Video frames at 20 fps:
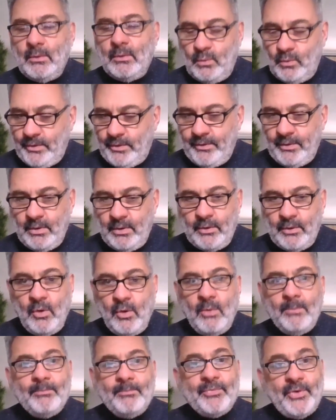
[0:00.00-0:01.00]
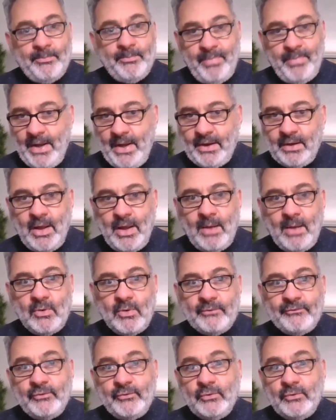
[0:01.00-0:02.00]
when they're at home, they're buying a lot
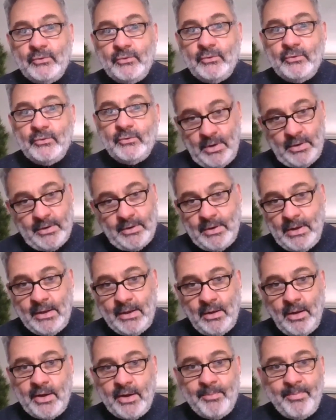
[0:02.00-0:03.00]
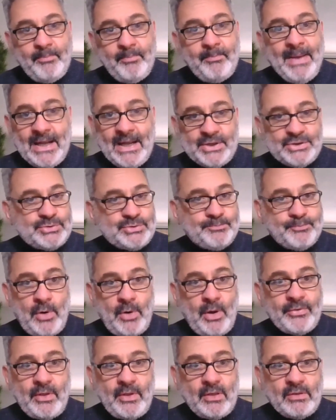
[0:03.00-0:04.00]
more food and a lot of packaged
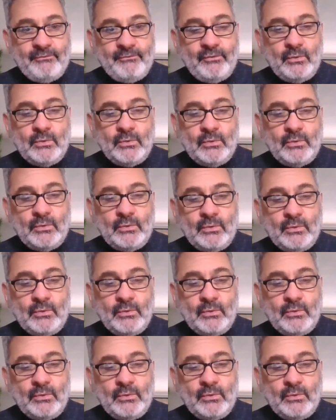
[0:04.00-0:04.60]
processed food.